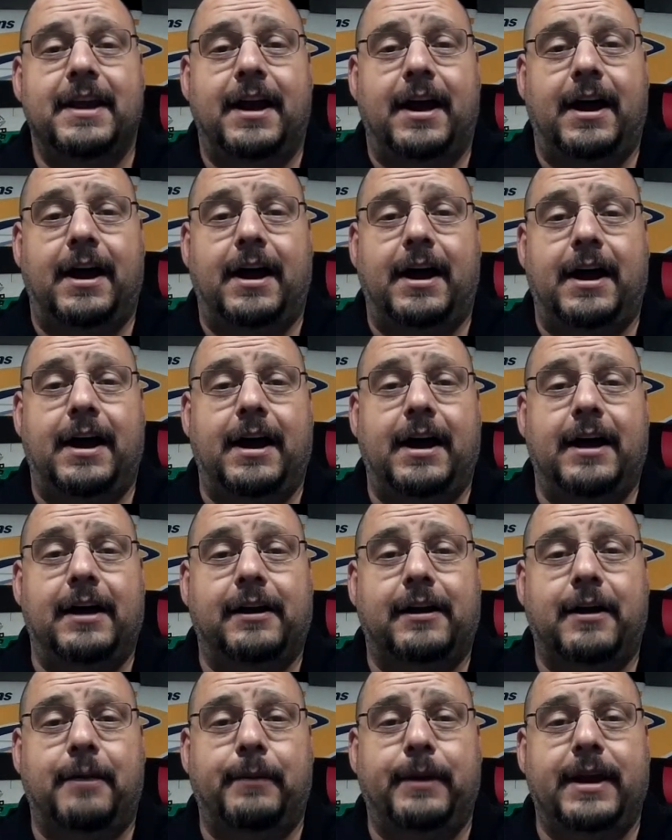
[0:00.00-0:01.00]

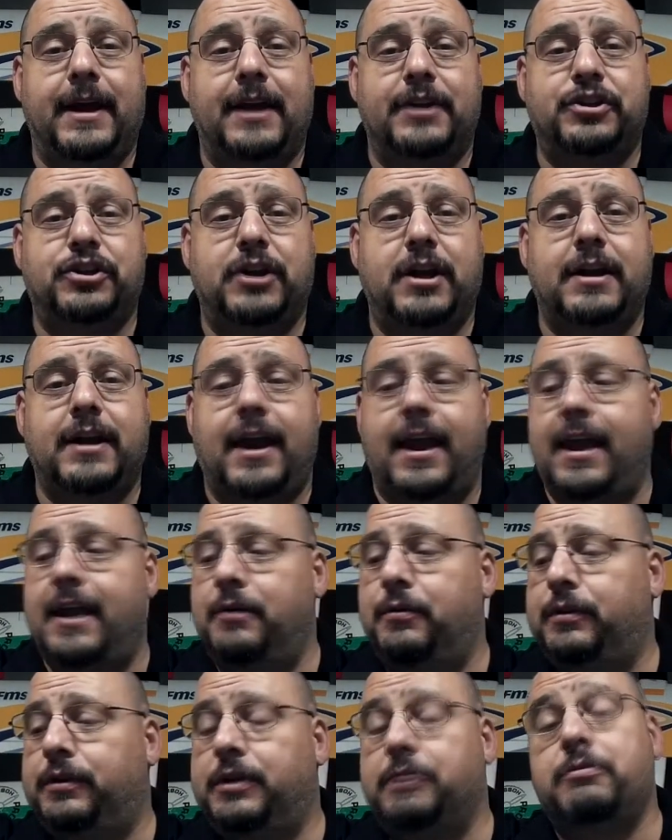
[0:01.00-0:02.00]
coming at you today
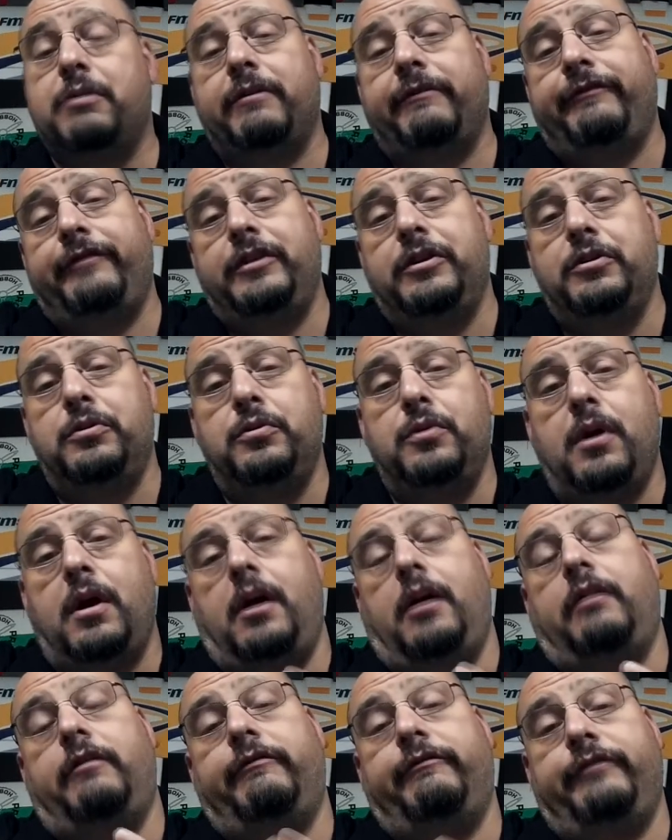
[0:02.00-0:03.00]
with a review
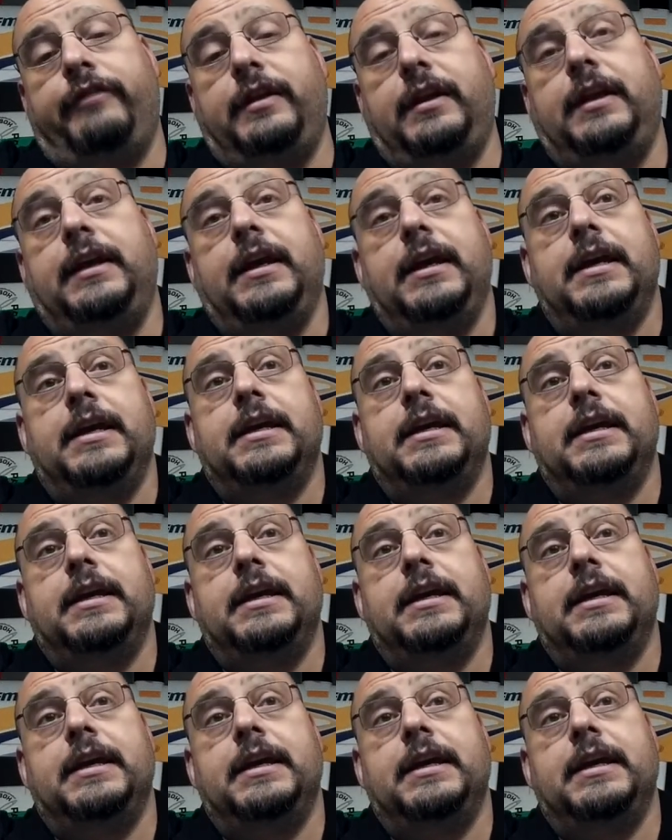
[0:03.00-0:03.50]
of the